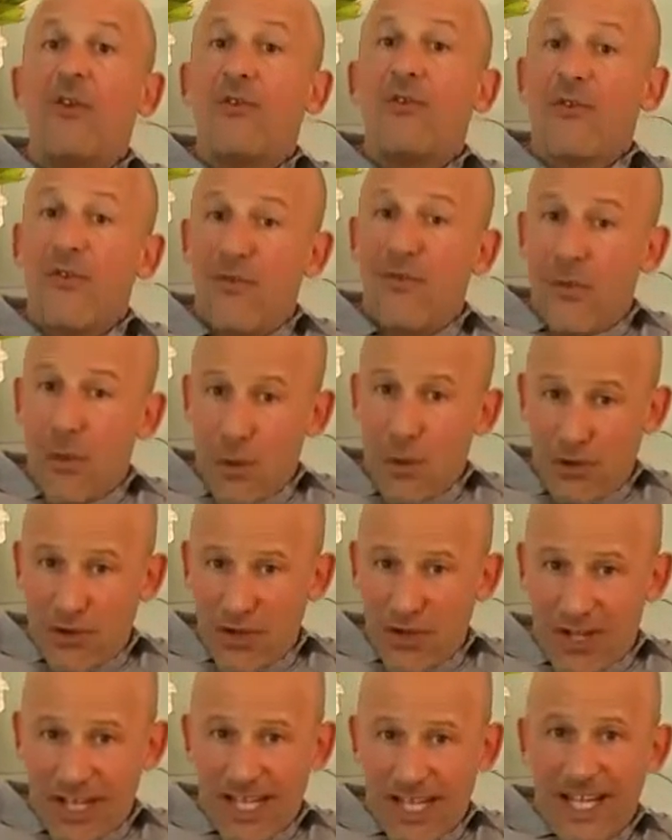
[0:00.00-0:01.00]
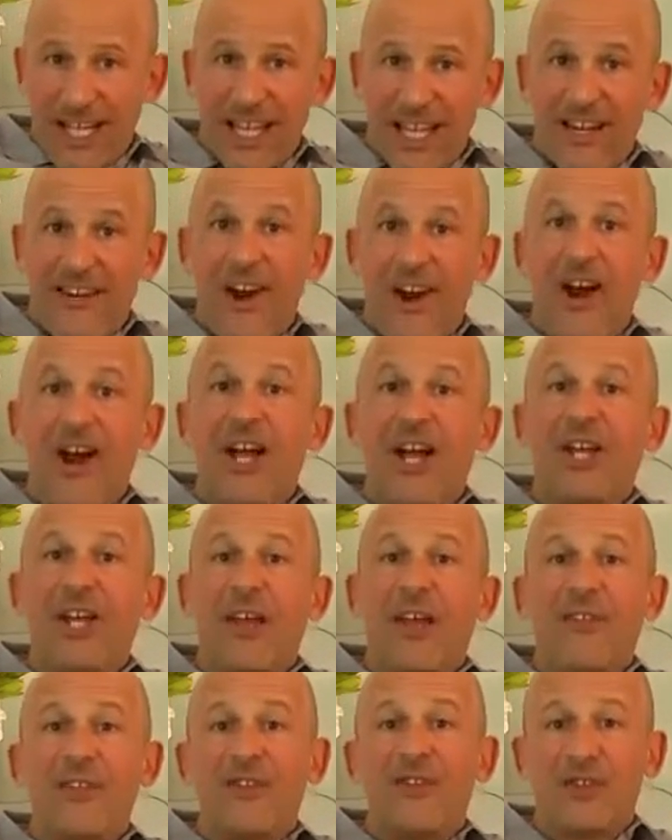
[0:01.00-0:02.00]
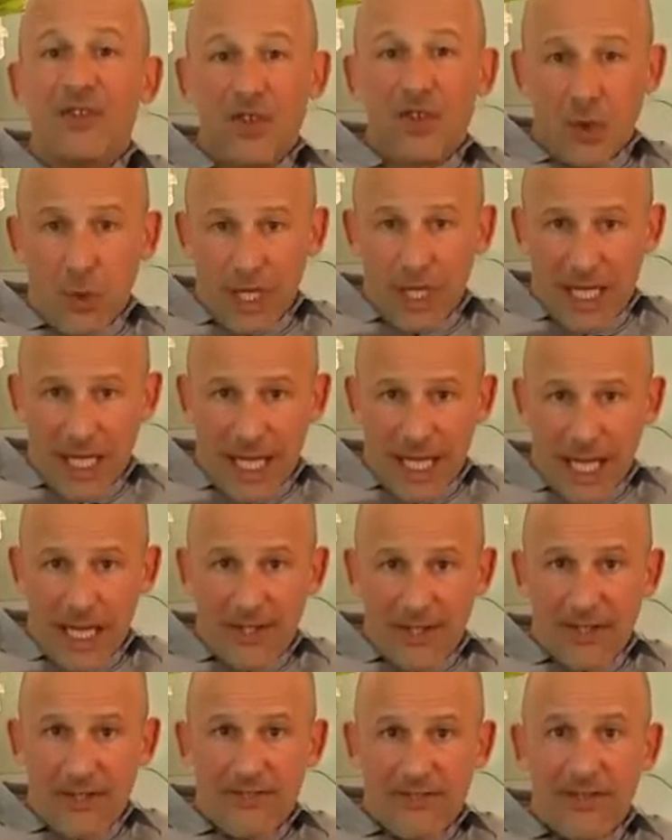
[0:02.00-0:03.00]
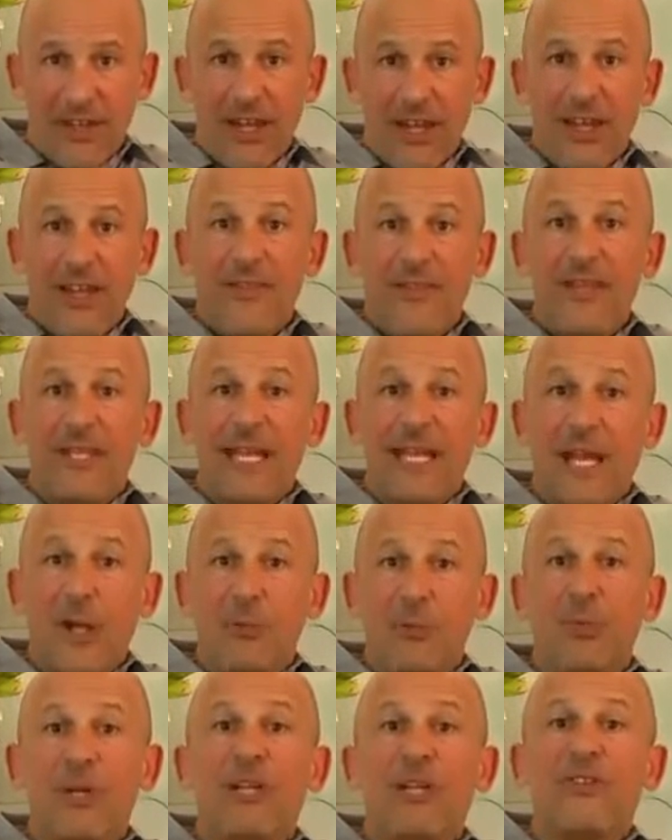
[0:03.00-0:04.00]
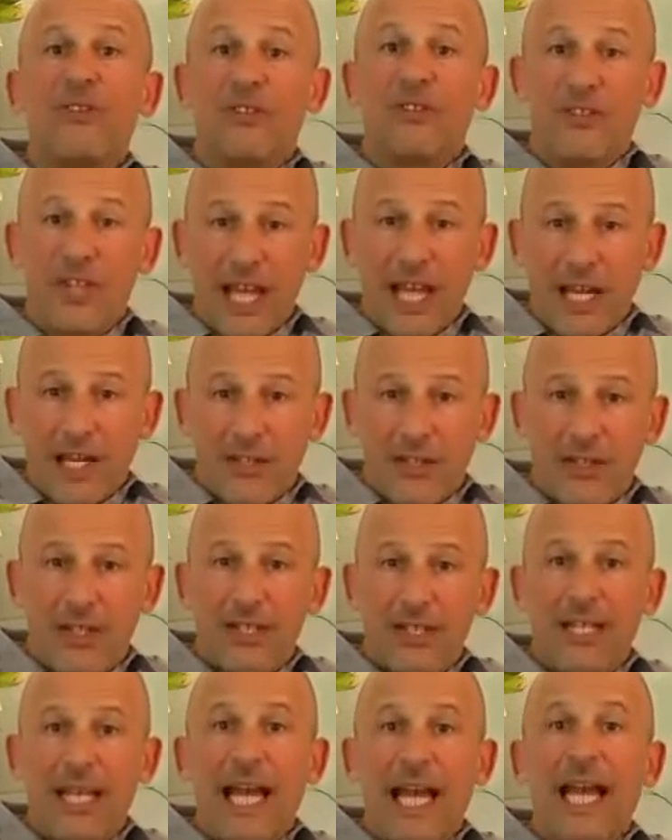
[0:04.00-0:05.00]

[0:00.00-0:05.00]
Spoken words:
Fortunately, there are another two indicators that help detect